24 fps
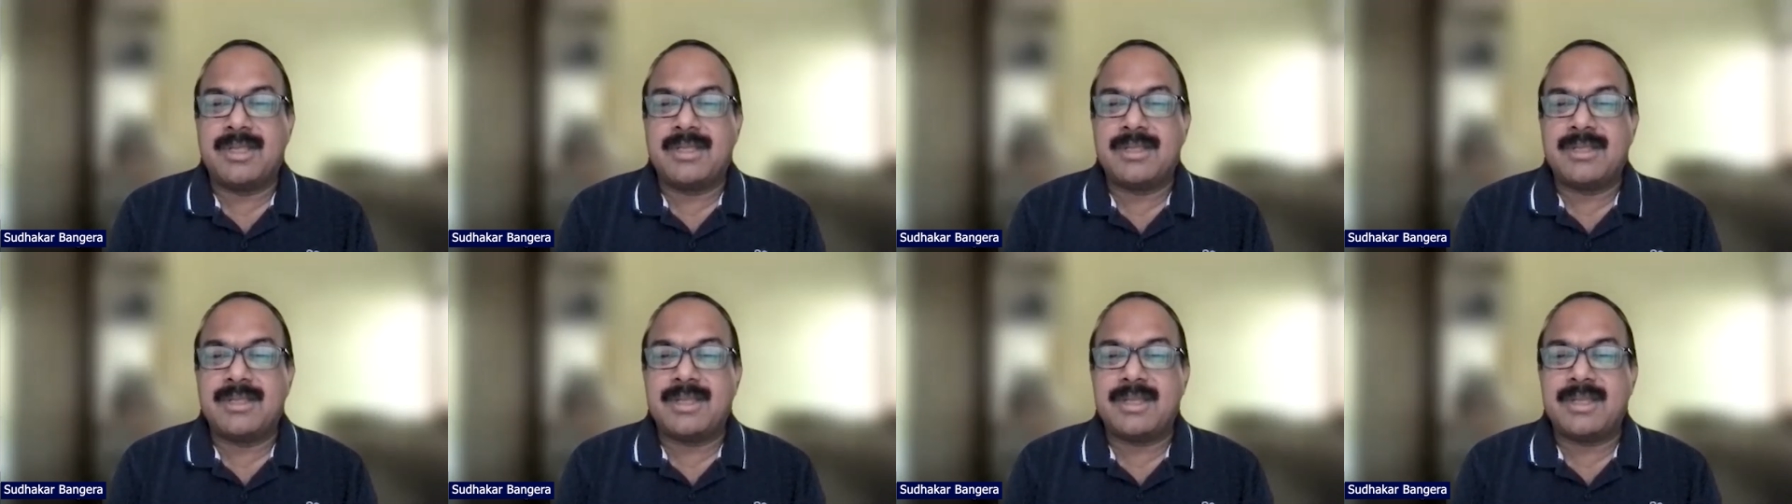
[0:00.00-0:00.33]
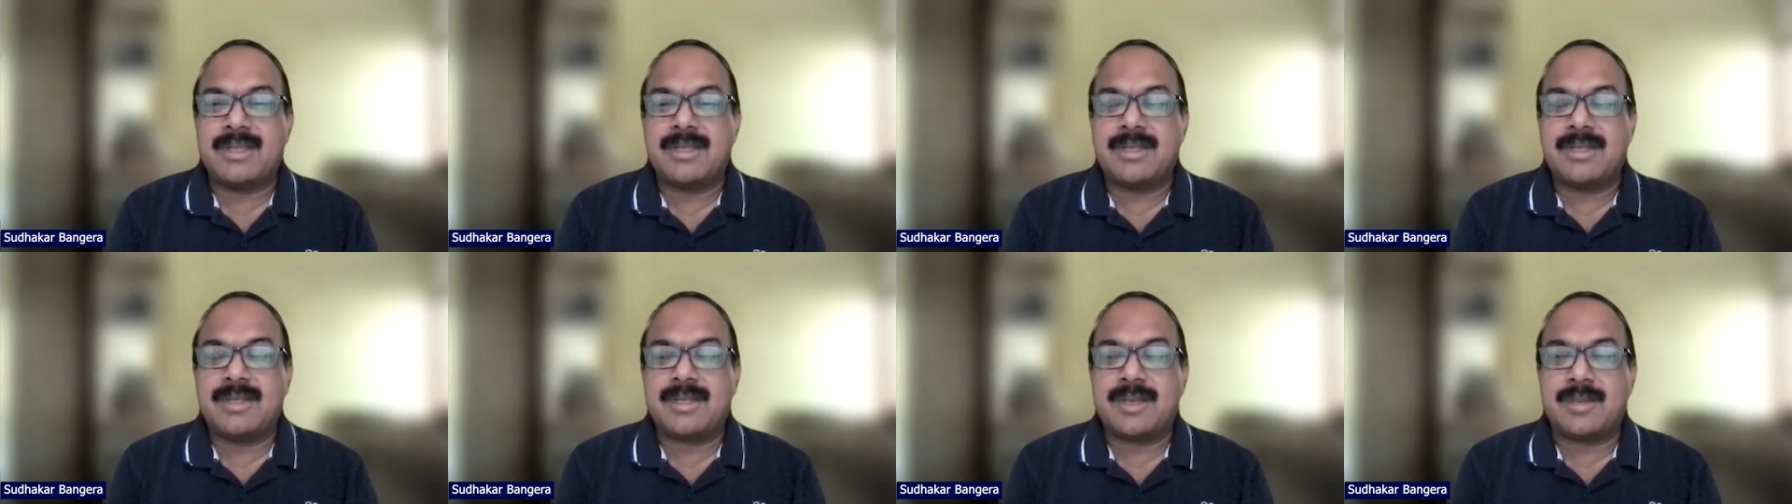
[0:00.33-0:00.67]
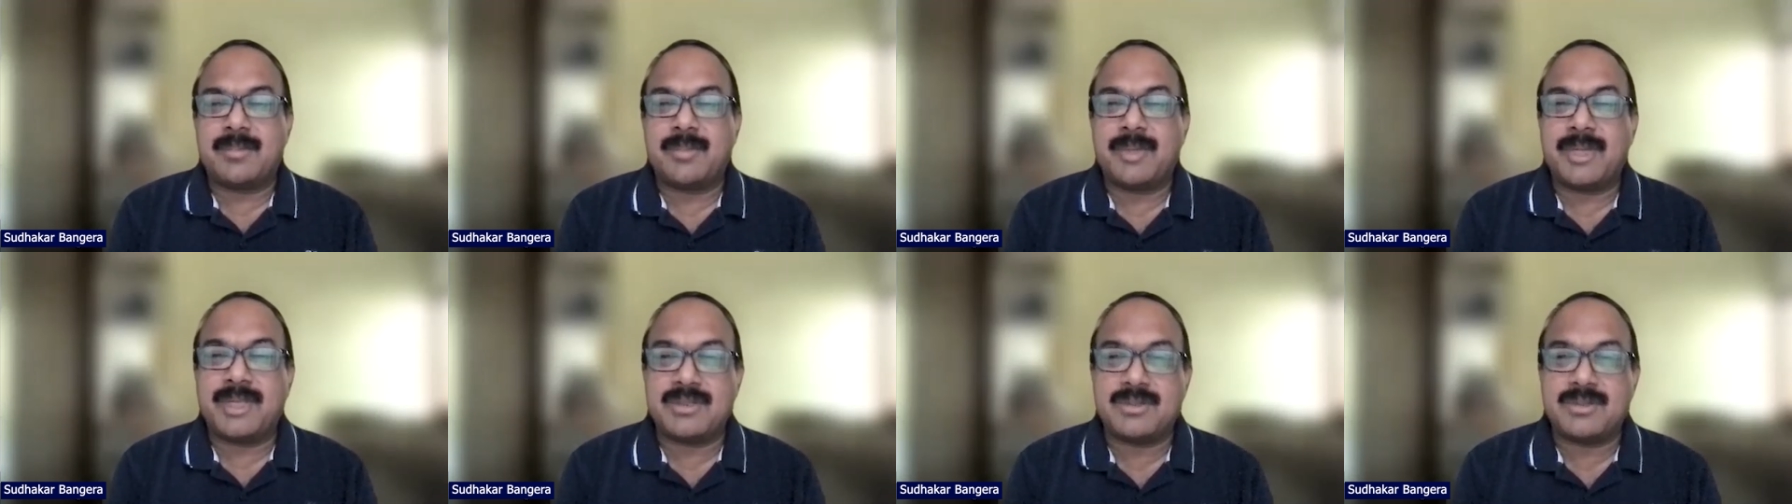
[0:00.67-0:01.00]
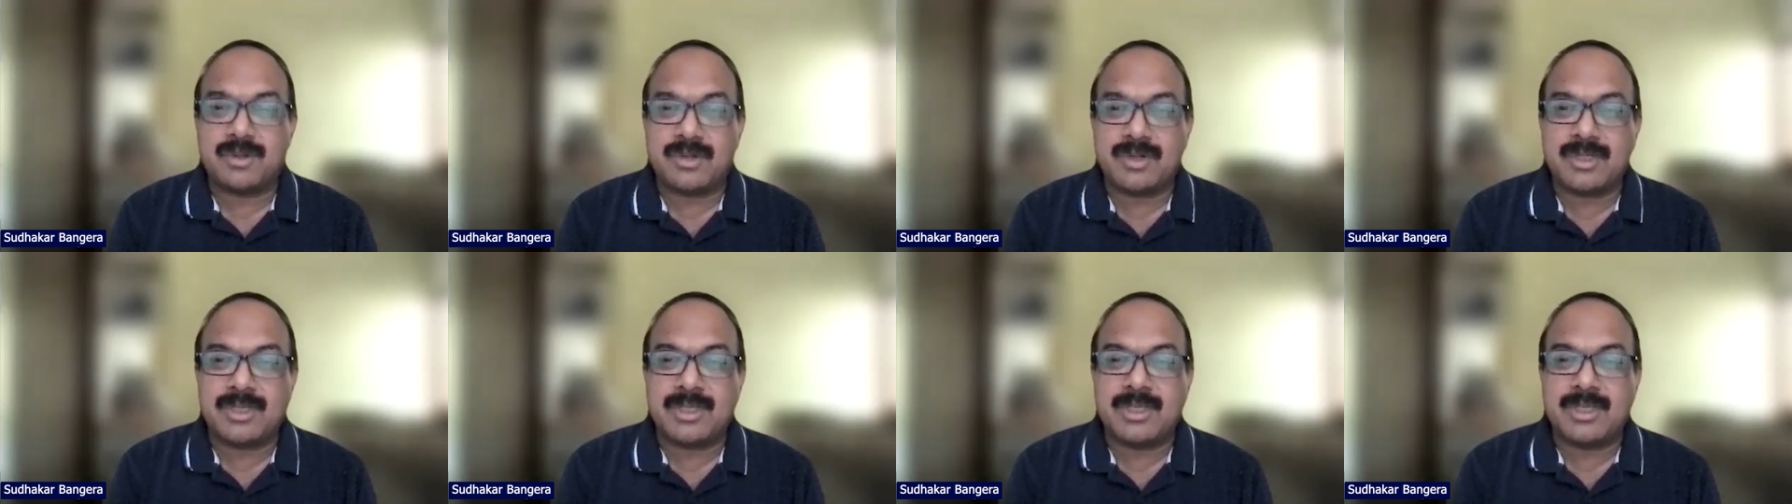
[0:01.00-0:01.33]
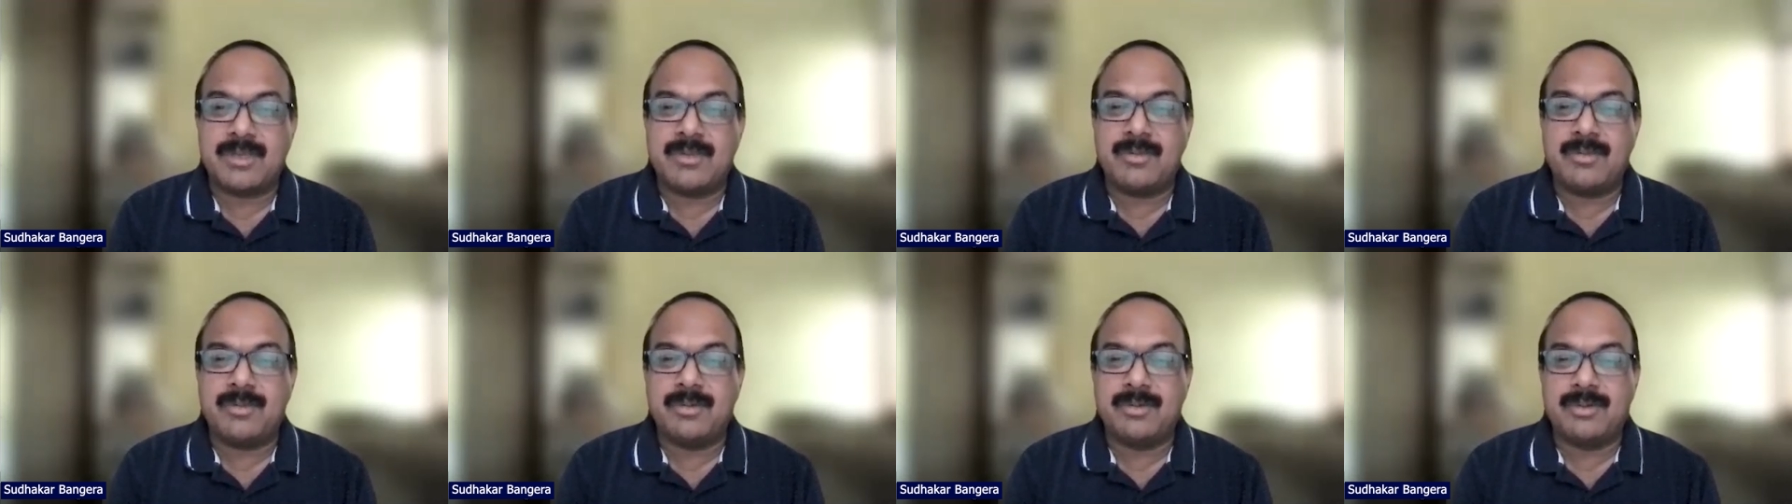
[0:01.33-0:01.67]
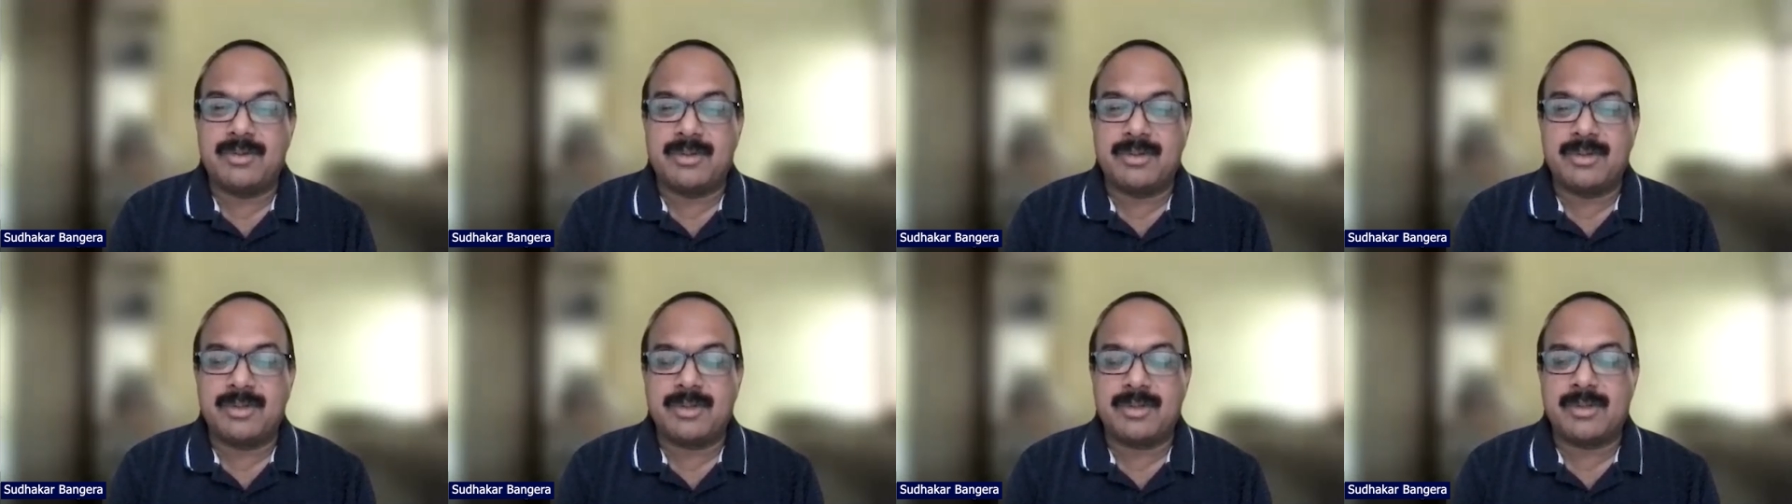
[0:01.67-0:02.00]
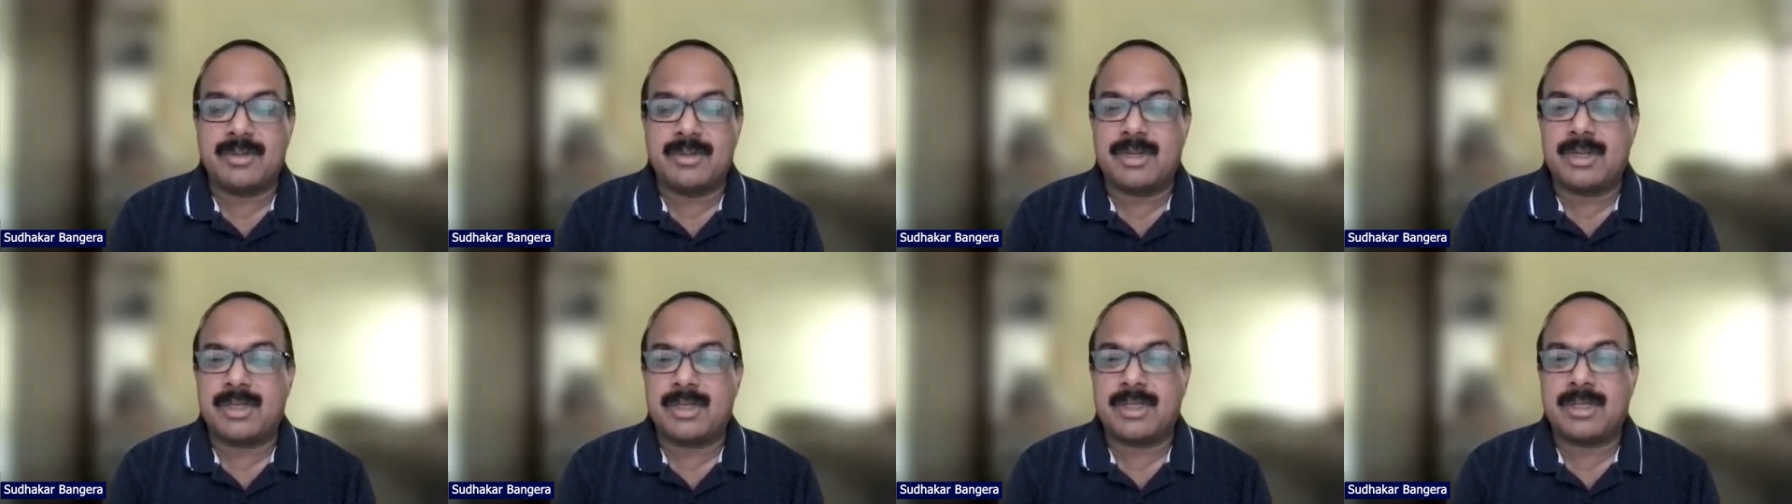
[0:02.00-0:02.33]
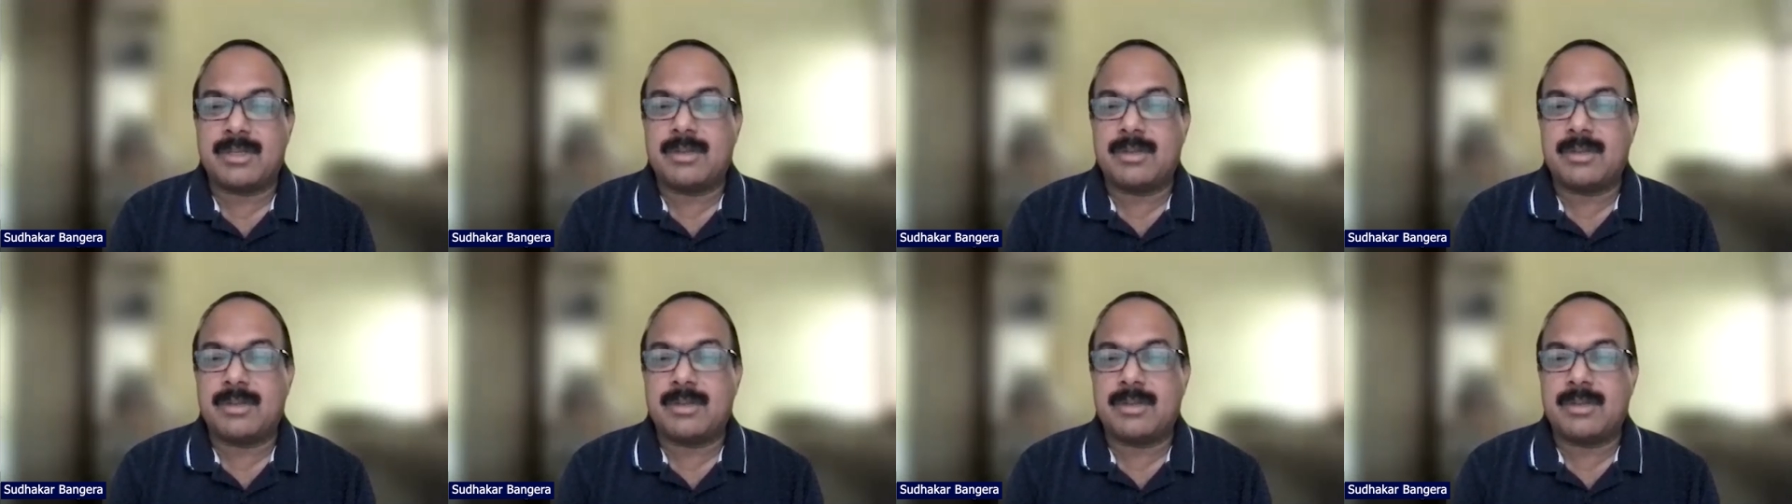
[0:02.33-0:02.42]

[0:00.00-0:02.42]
then companies don't give you to you uh,